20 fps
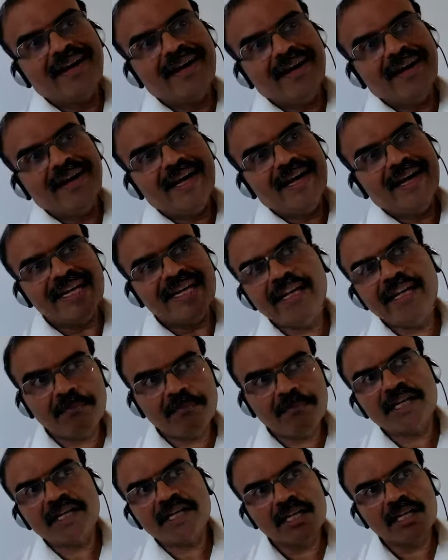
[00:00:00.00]

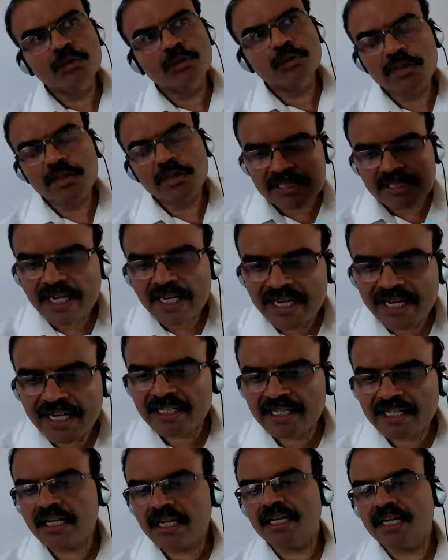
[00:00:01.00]
Anybody who is
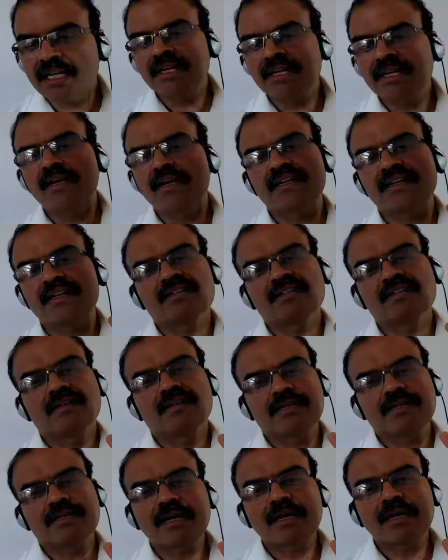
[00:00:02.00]
creating
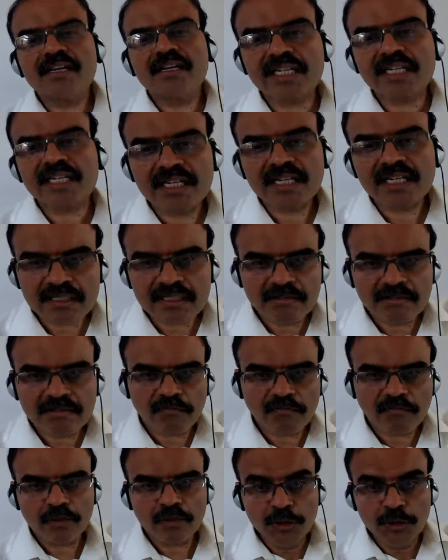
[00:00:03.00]
content
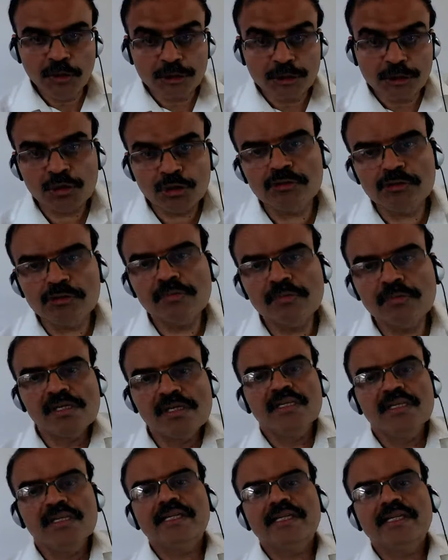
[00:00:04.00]
for YouTube
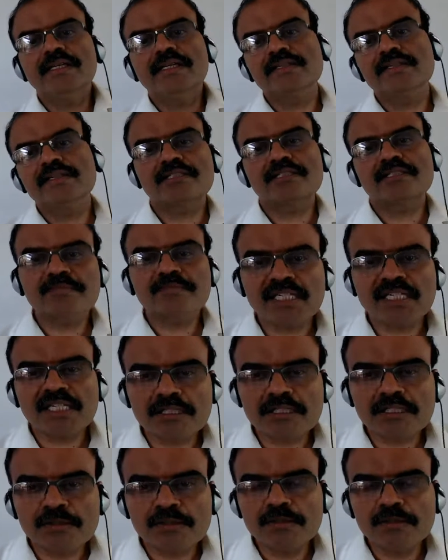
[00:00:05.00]
is subject
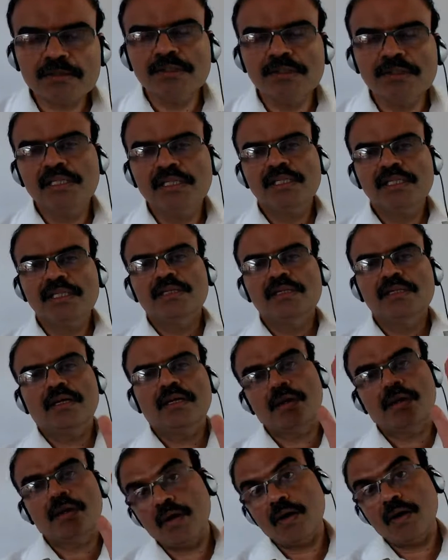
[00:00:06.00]
to
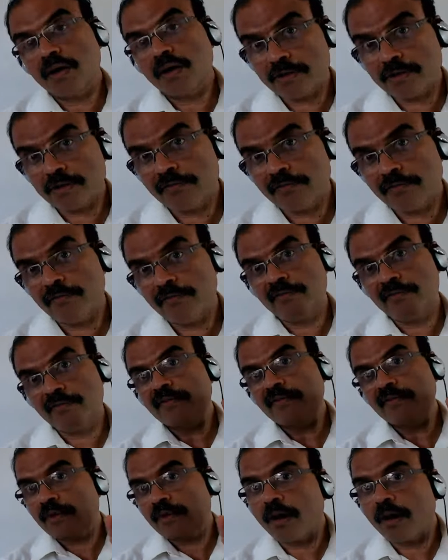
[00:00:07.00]
lot of
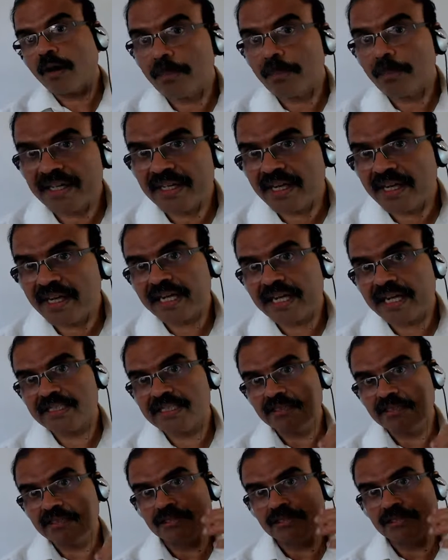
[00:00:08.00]

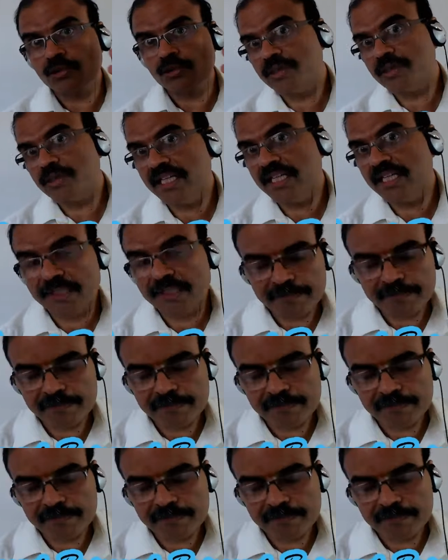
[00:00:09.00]
copyright scrutiny.